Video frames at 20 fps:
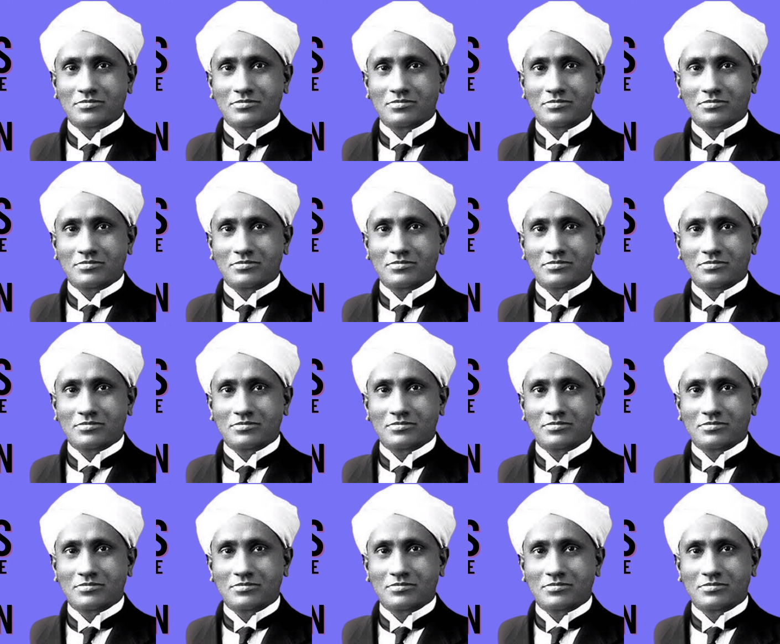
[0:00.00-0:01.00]

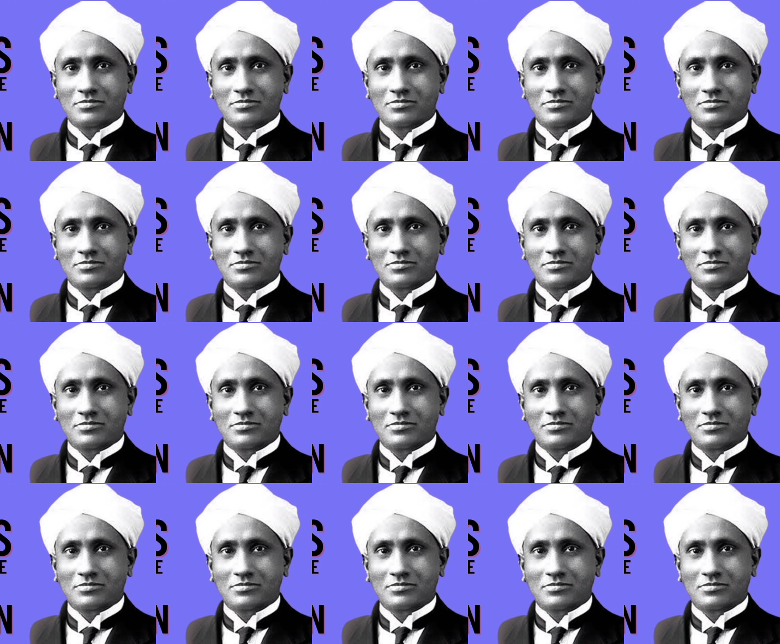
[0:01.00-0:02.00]

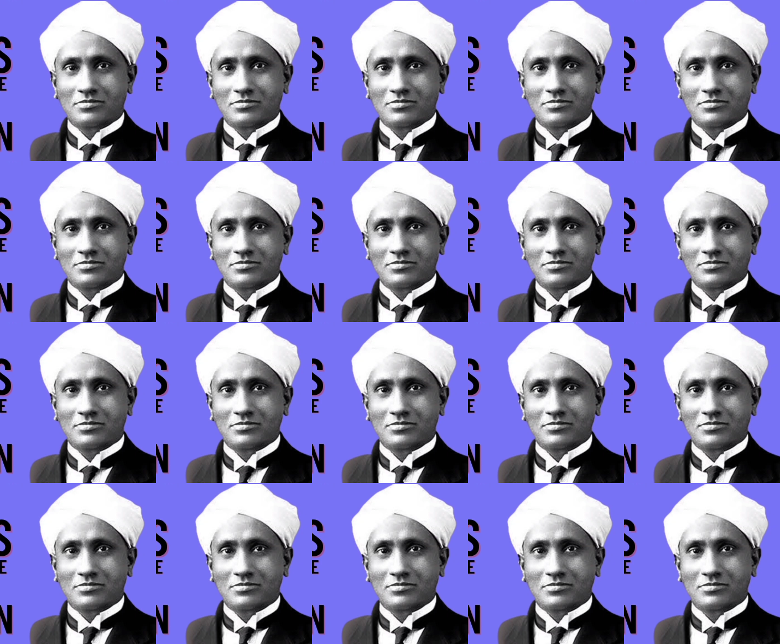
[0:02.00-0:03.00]

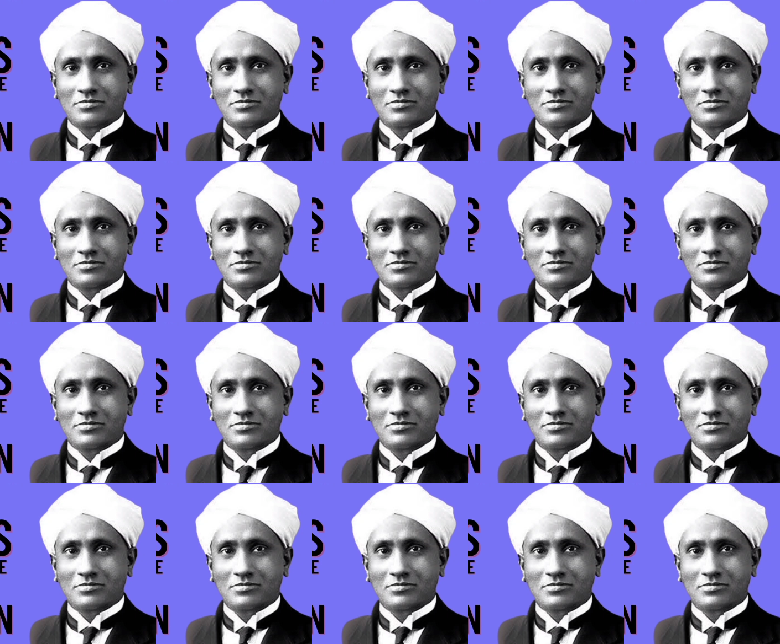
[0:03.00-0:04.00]

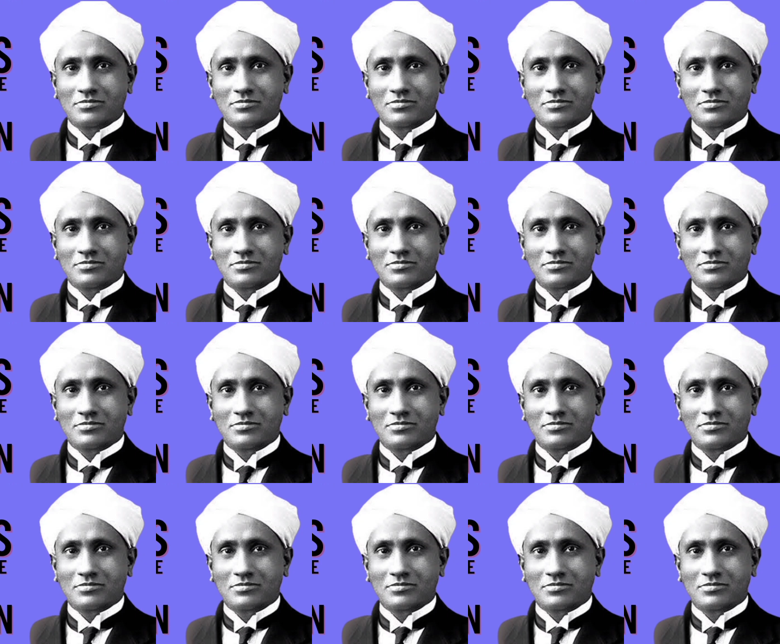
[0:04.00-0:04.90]
[no speech]